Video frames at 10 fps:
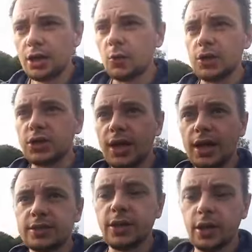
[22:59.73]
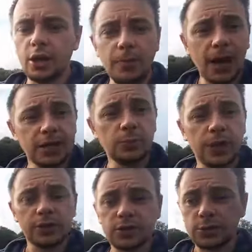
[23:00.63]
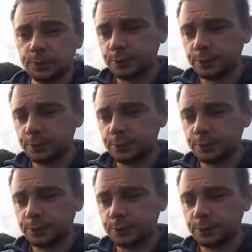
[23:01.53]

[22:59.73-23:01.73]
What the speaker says: which had mining pits.